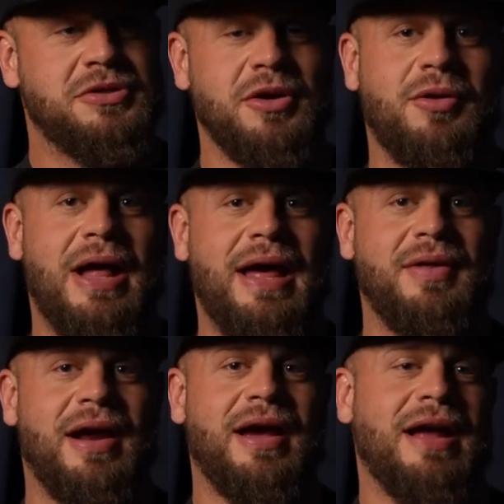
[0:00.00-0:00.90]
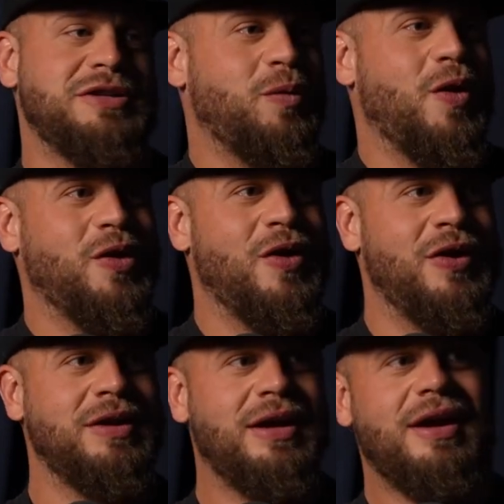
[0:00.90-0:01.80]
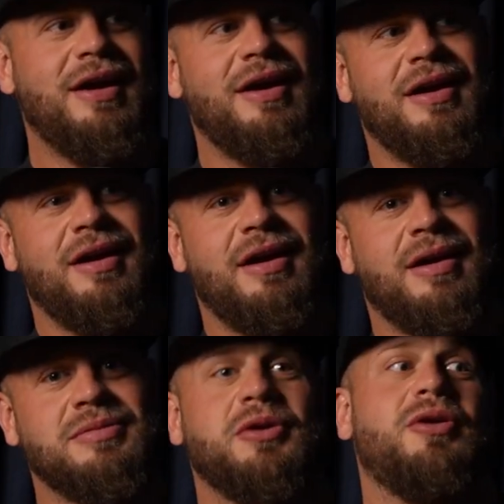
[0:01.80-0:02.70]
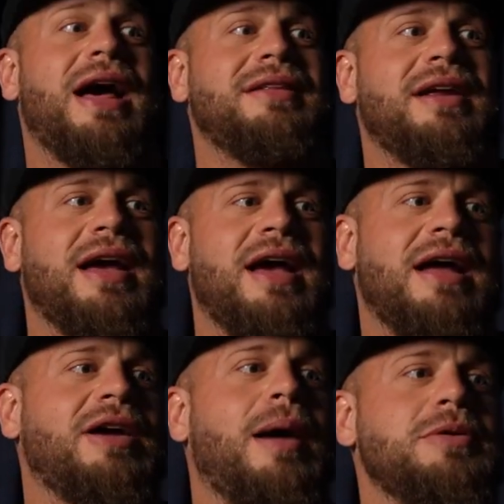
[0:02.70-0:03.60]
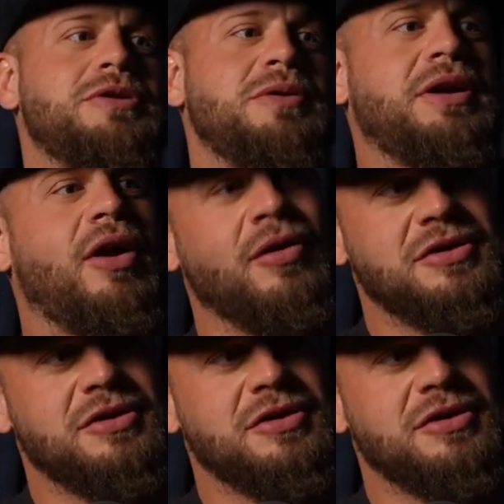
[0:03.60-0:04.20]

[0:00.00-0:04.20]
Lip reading: so glad that I got to walk on. I'm so glad that I got the opportunity to earn